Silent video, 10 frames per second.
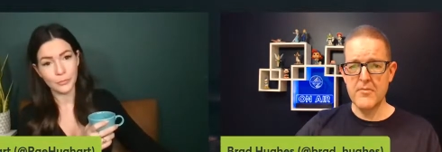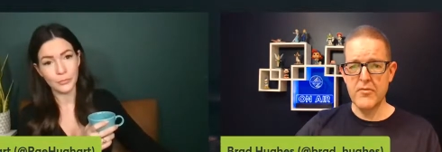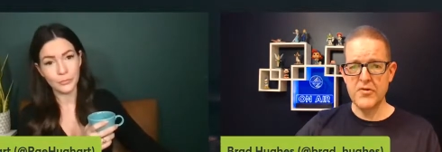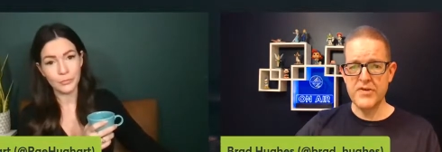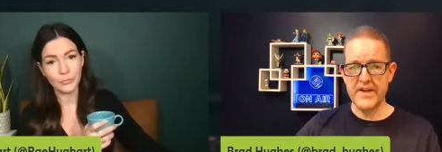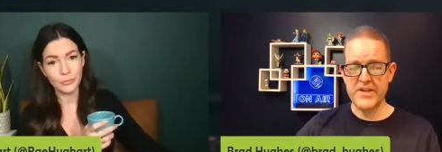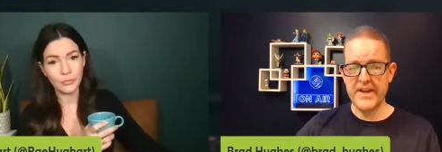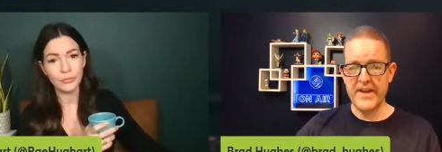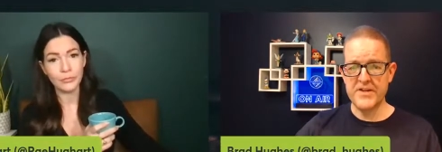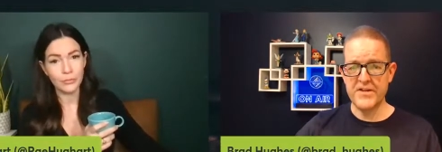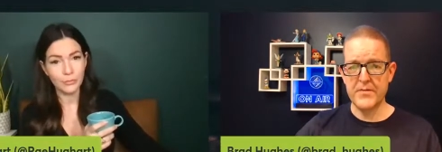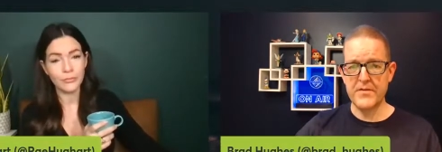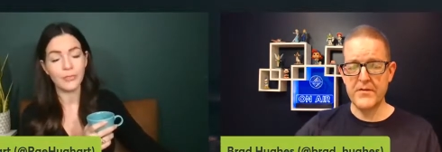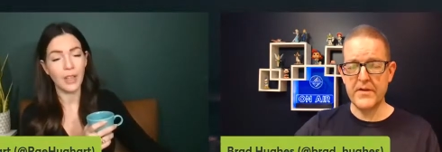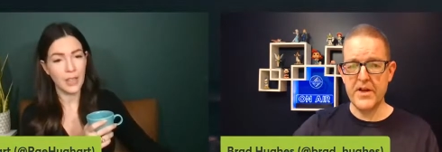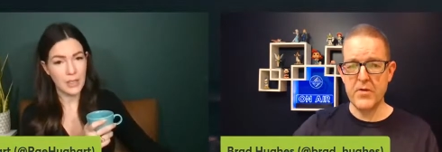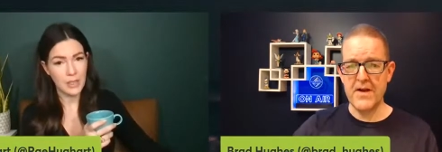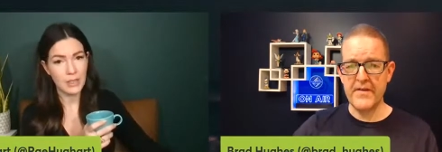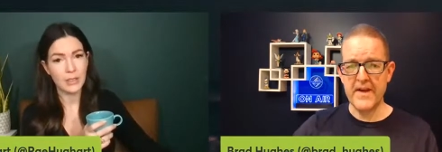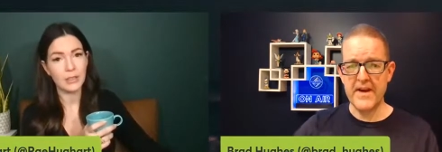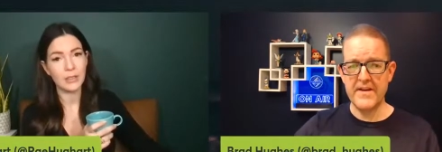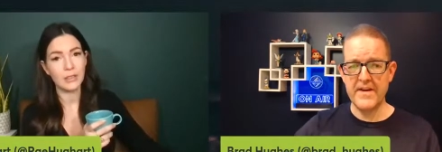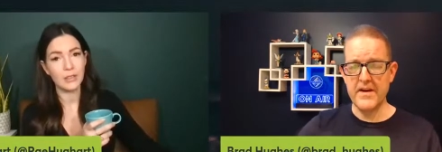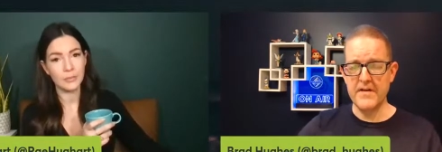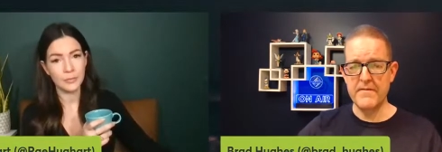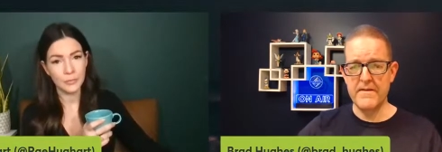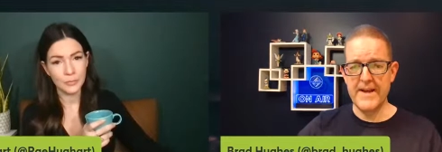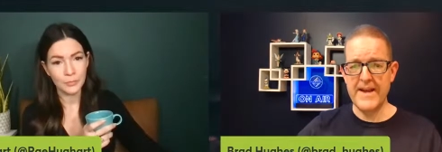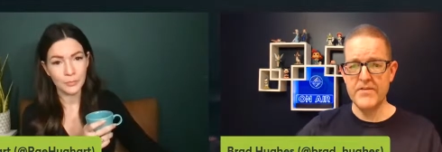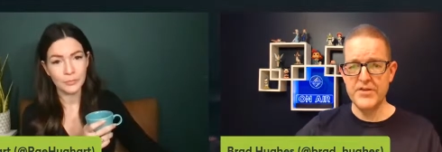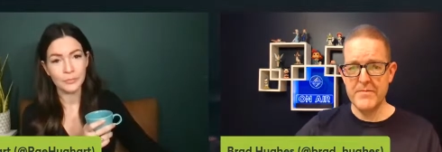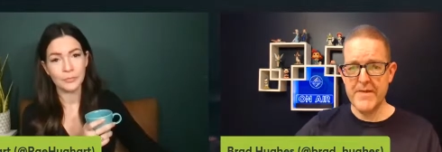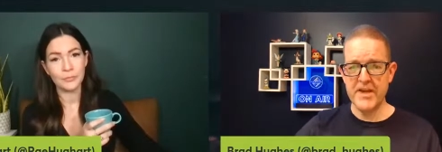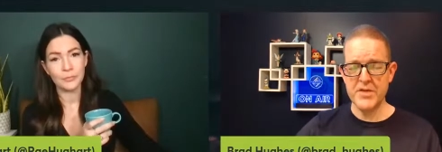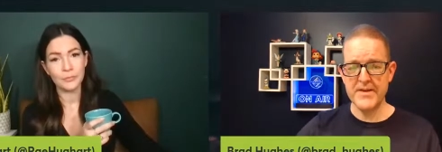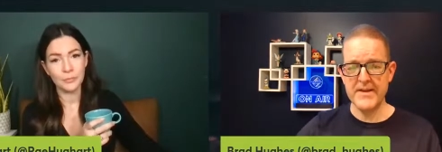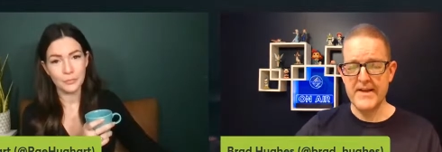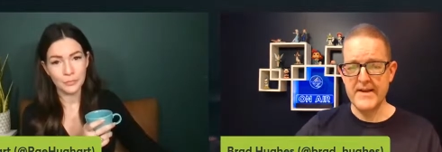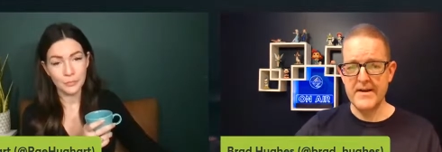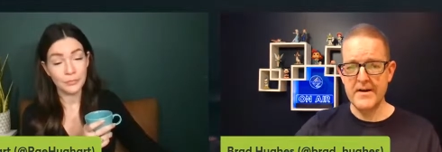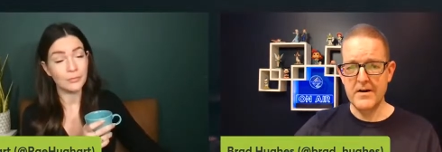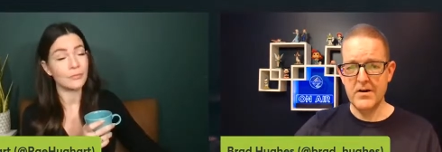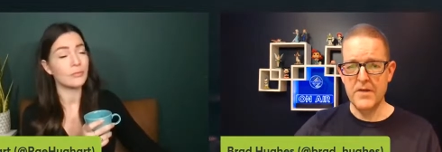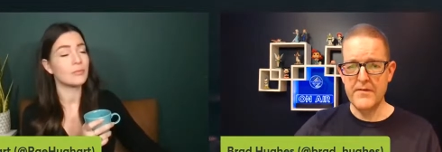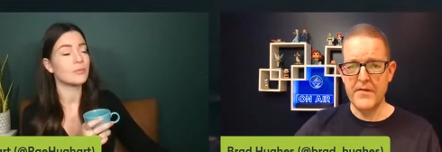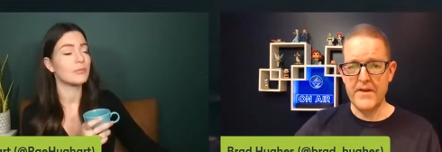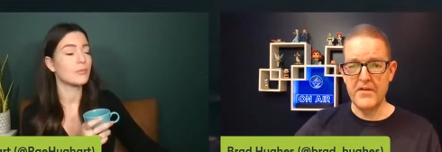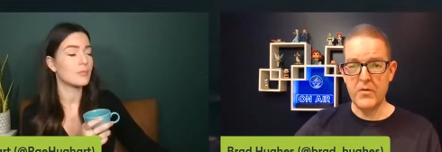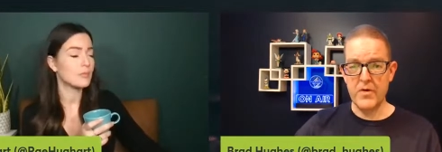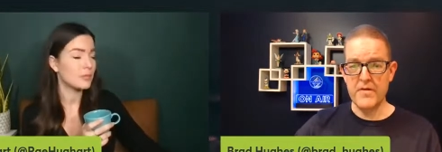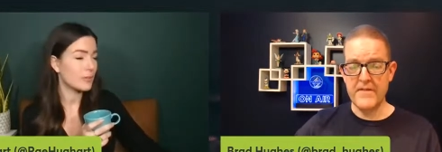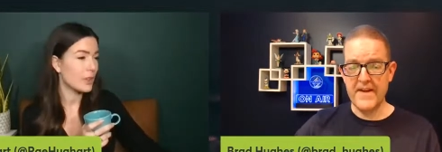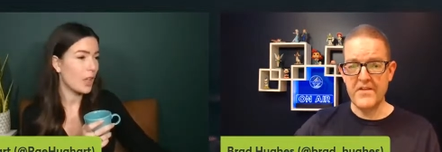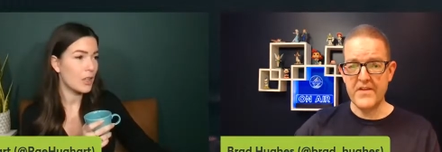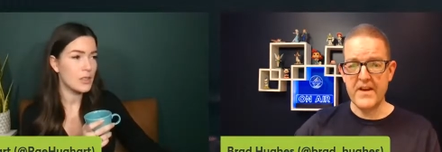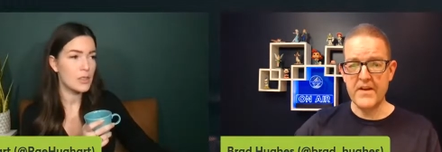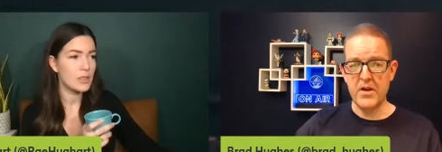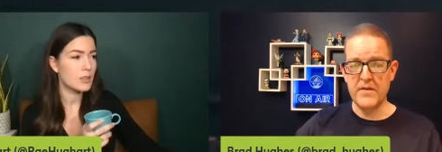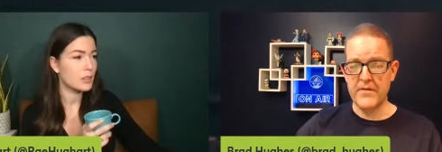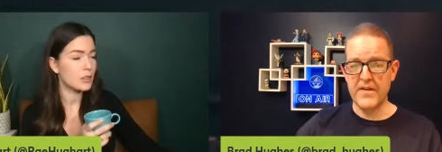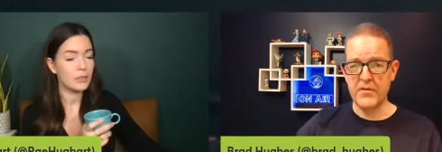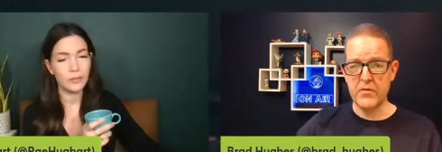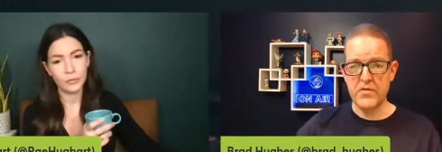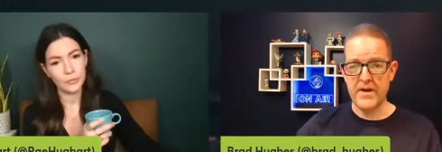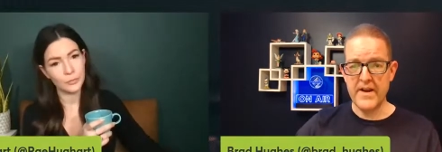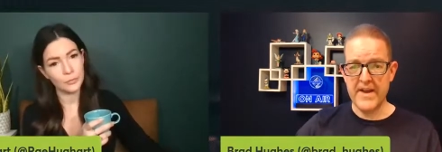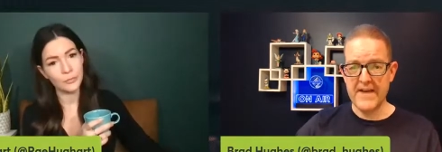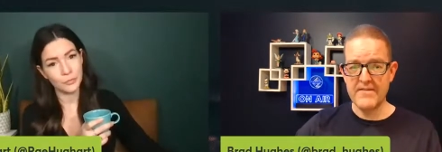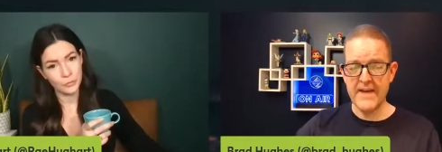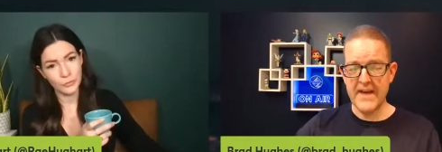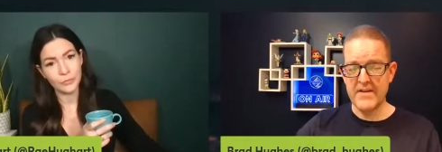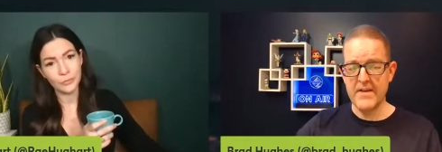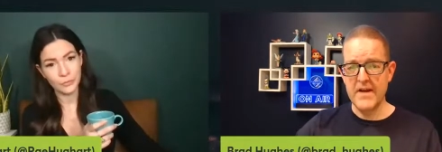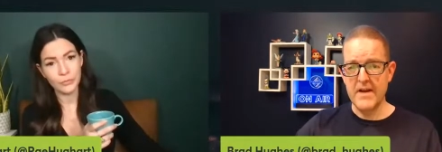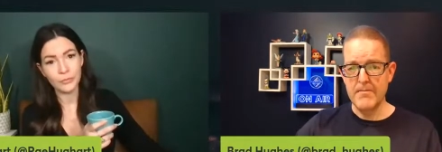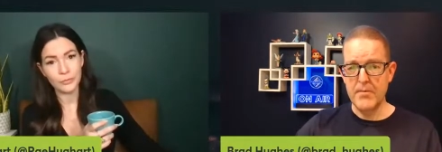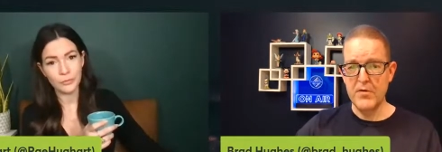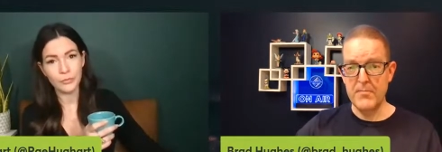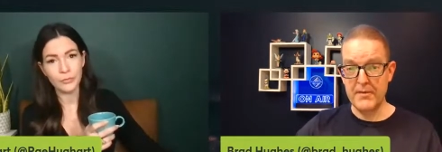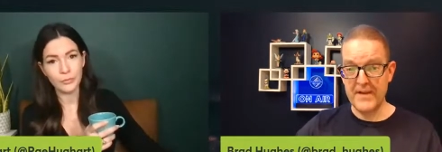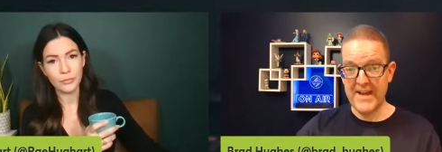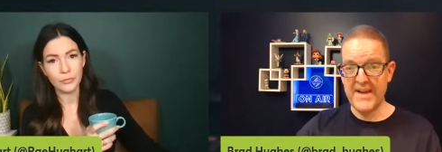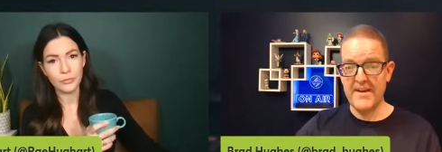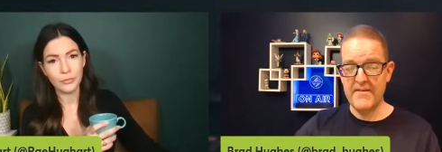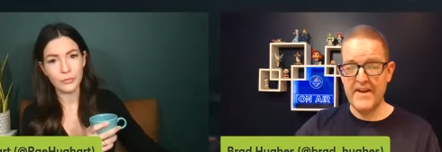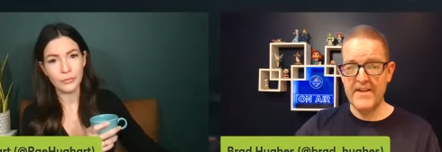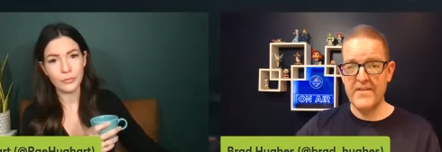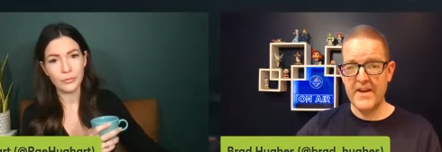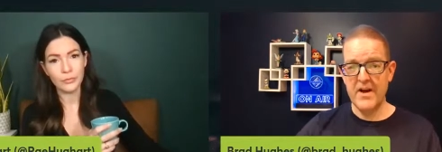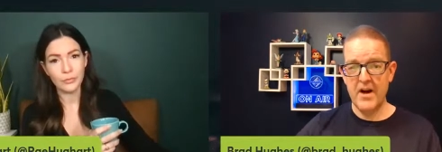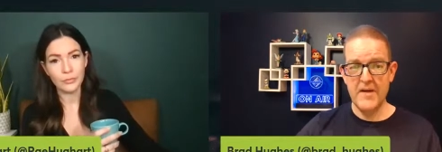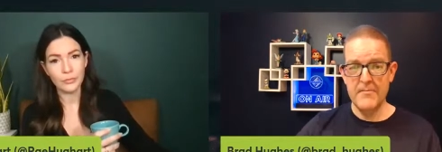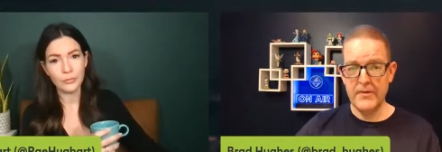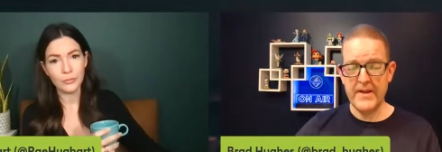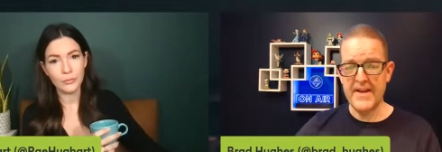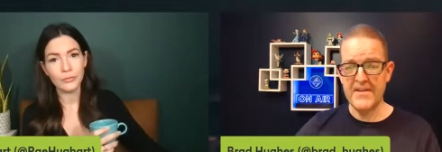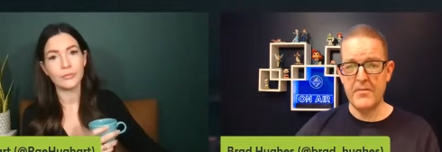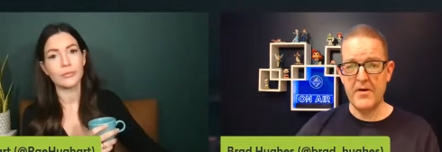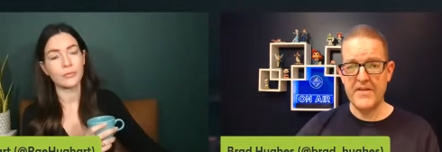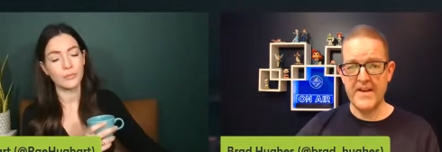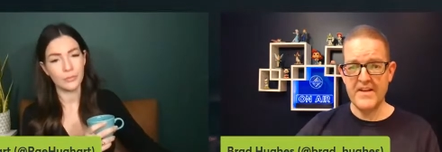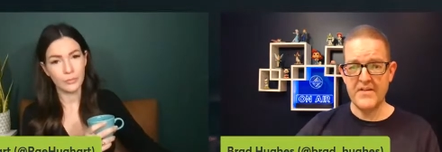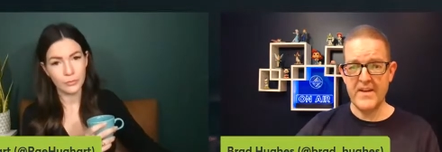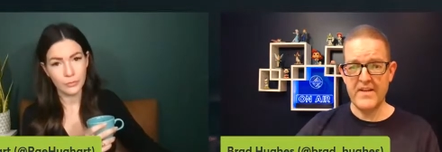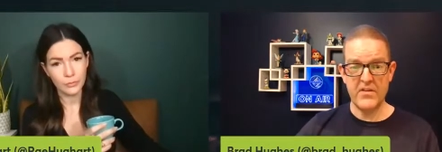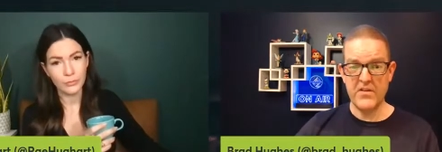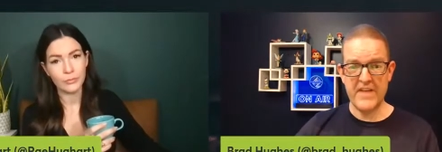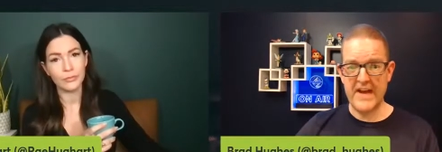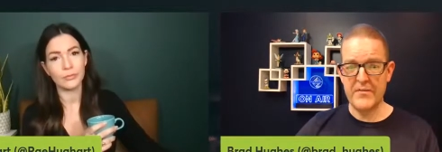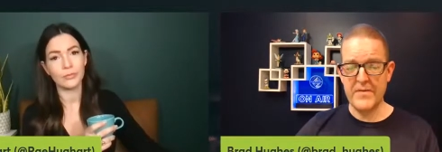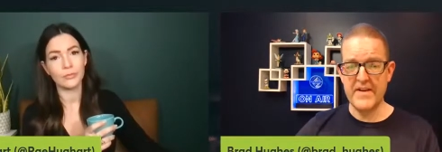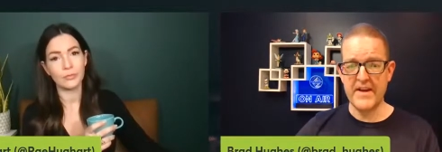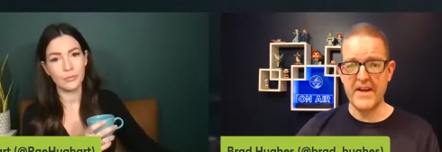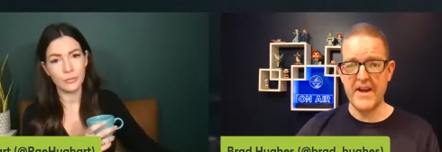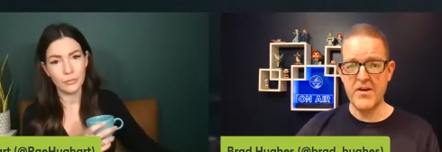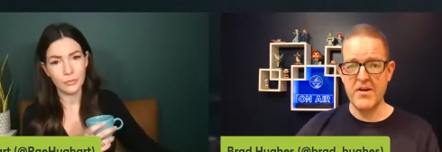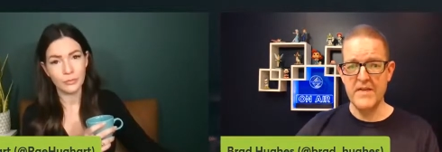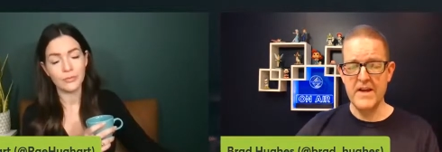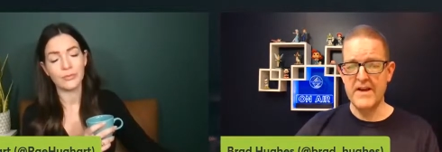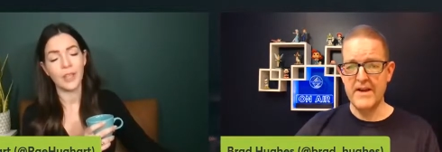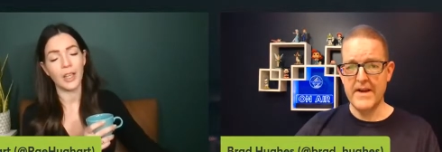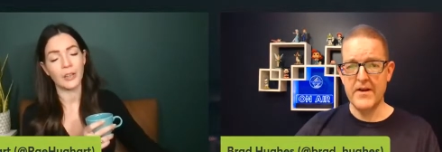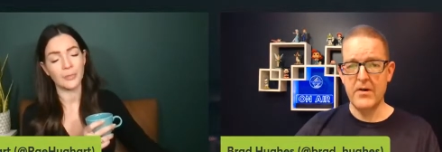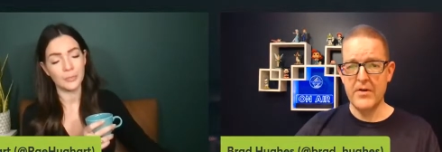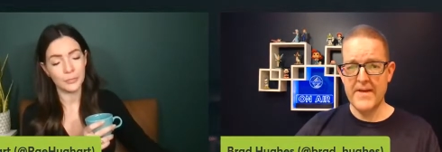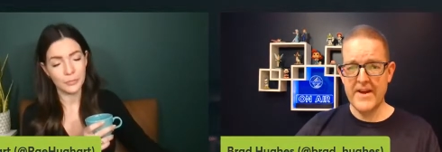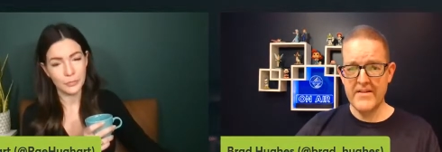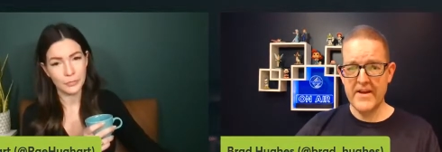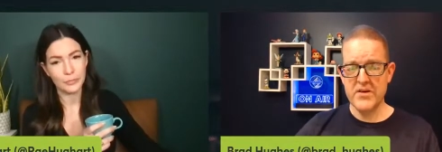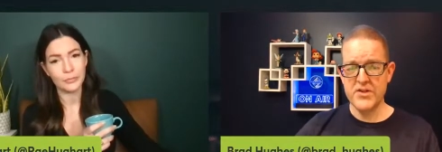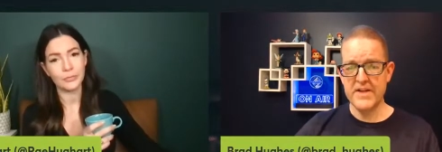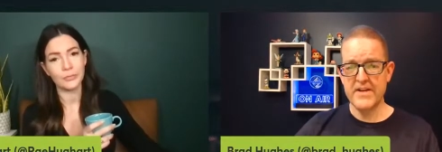Speaker 1: approach to education, specifically around the idea of energy management. Mm-hmm. All mm. of the things that we're facing and all of the things that we're trying to navigate both planned events and unplanned spontaneous things that just have to be taken care of it all demands energy